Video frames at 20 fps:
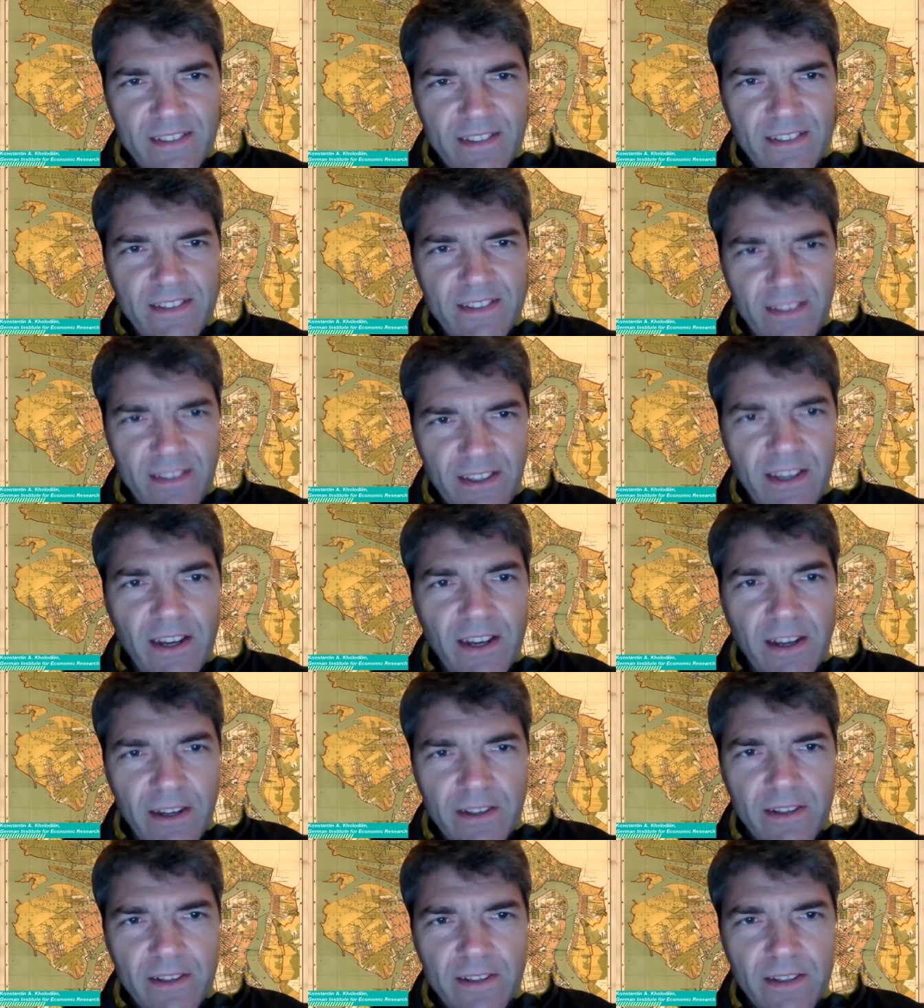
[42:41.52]
Yeah,
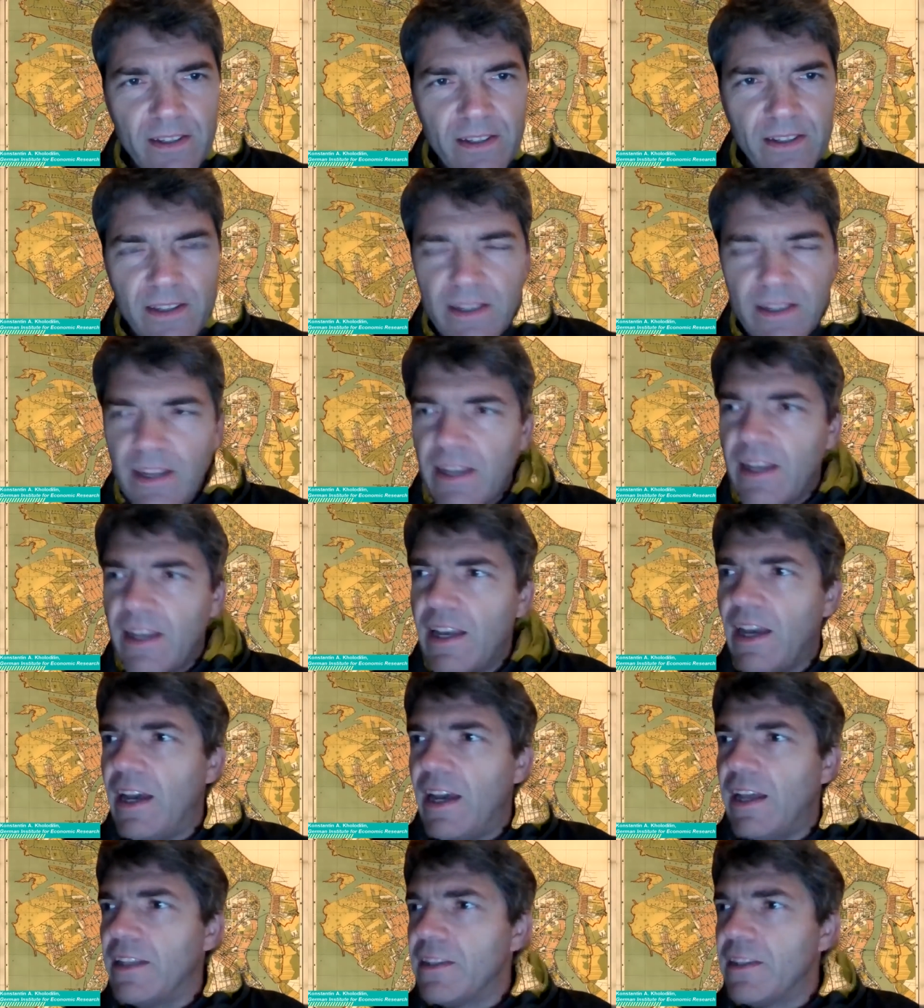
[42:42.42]

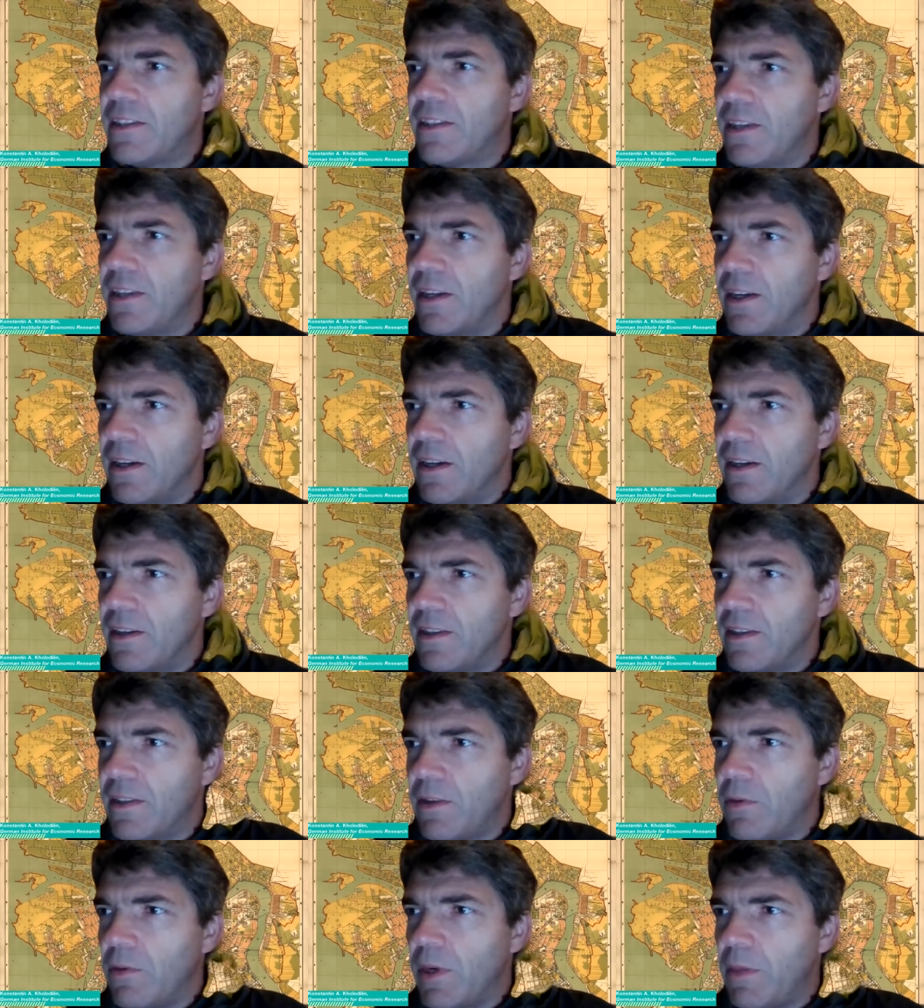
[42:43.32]
and
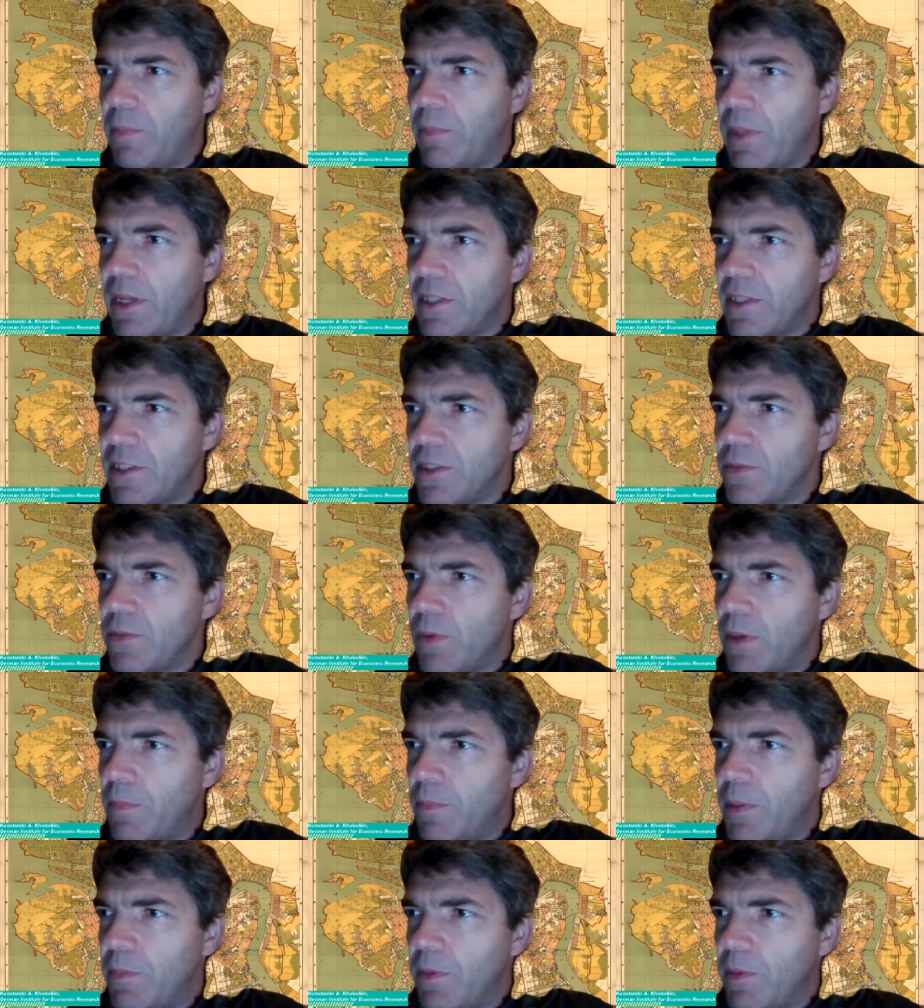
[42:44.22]
there were places
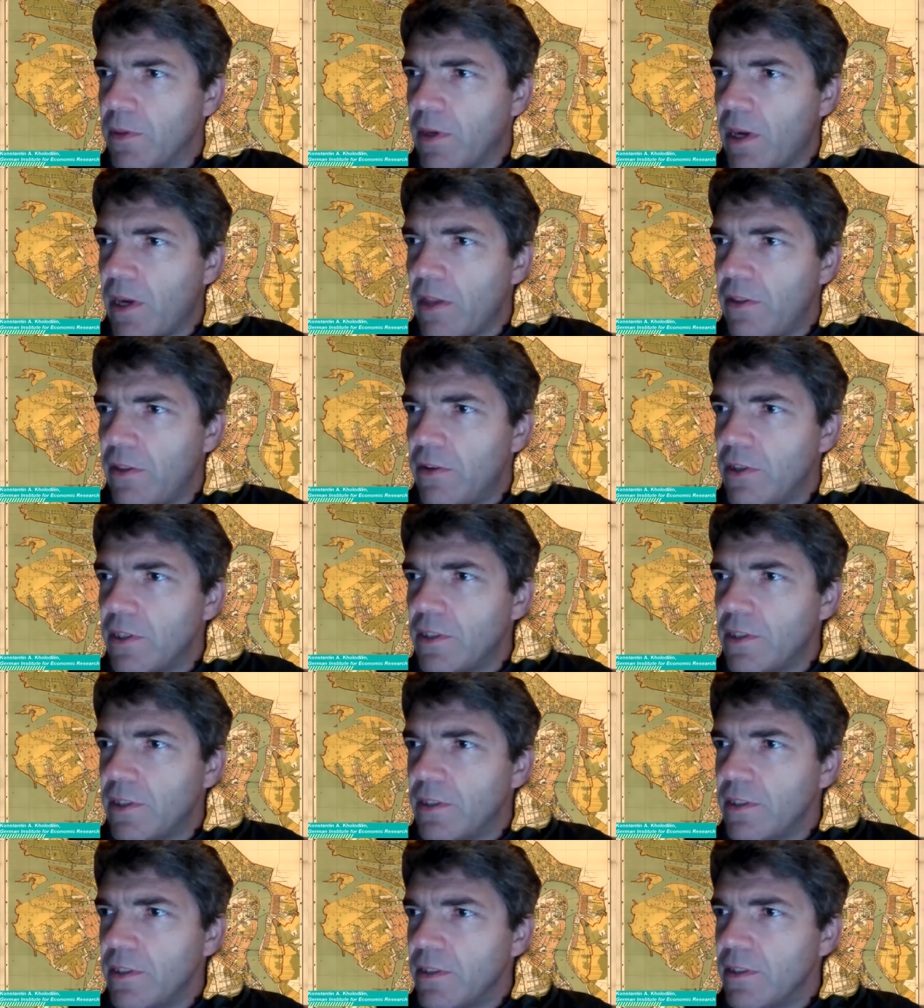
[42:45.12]
where people gathered
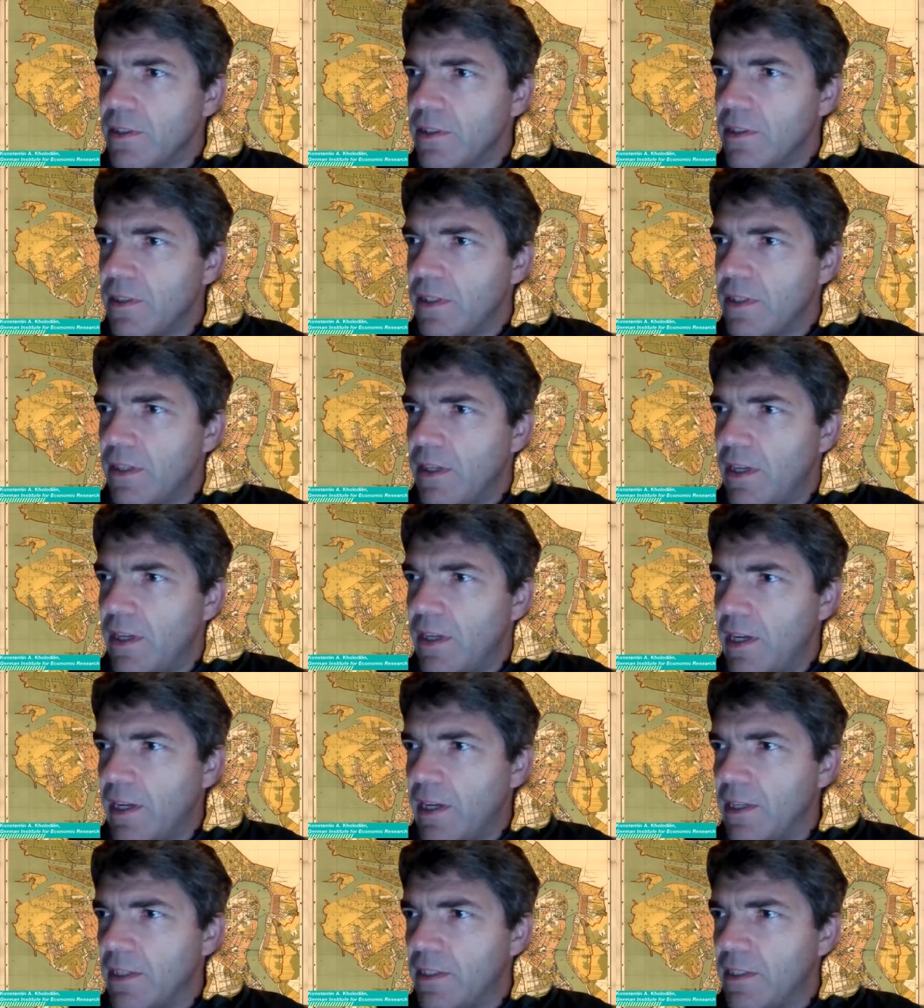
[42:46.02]

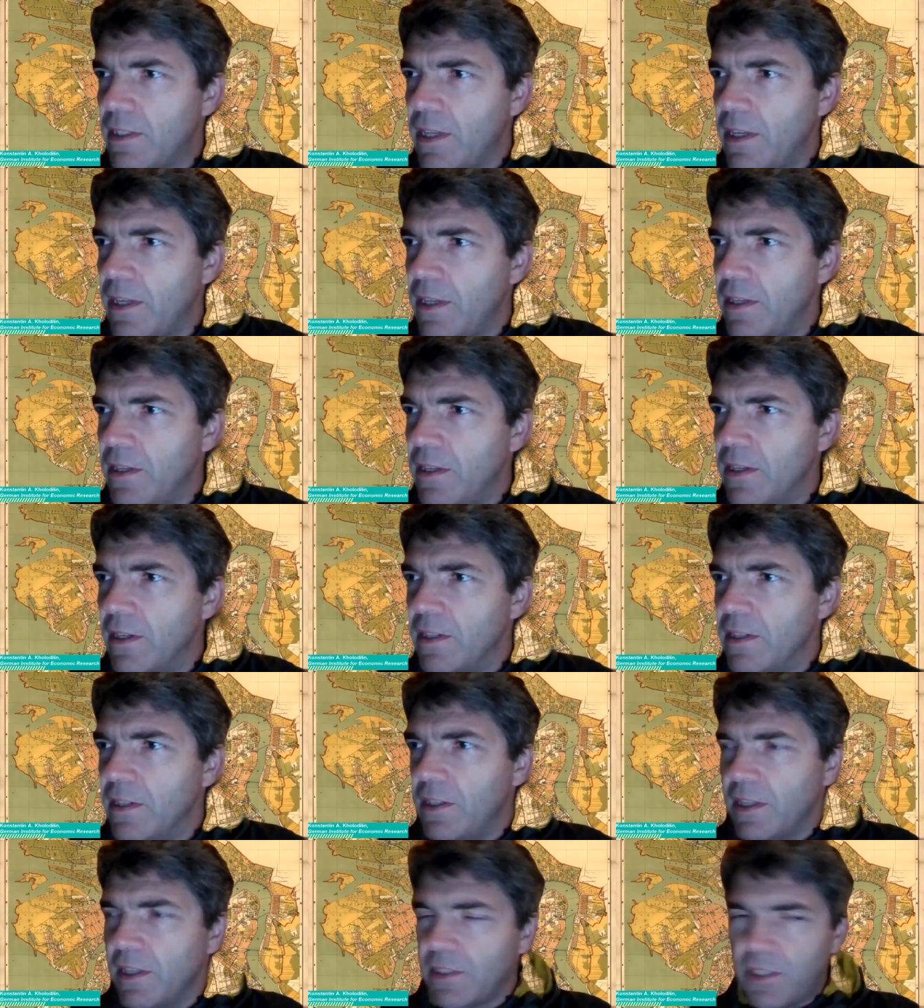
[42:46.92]
and
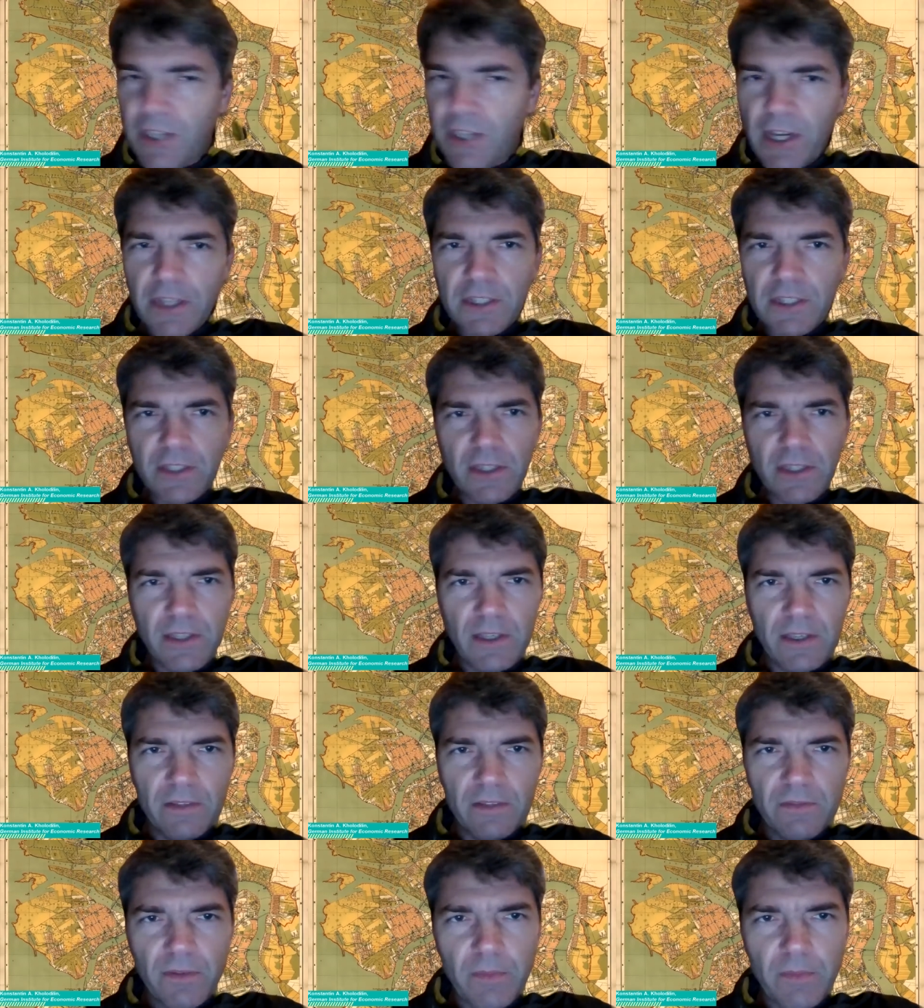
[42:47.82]
they exchanged the
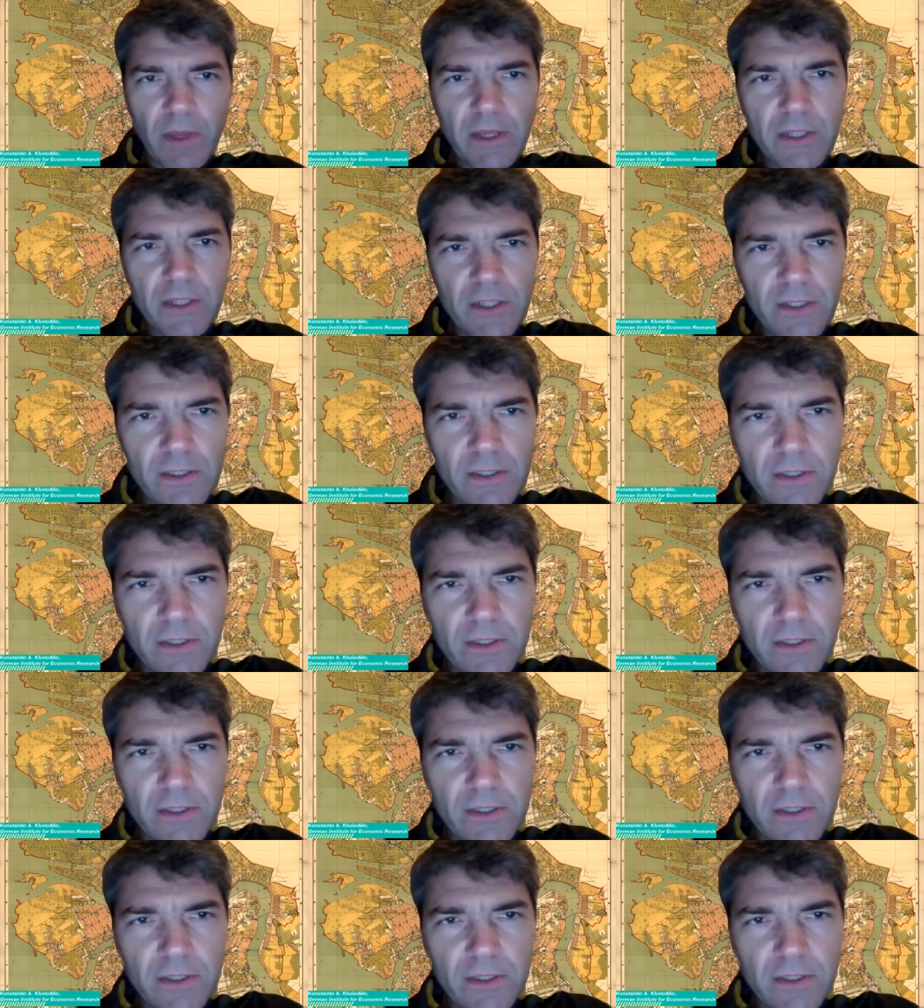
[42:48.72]
information.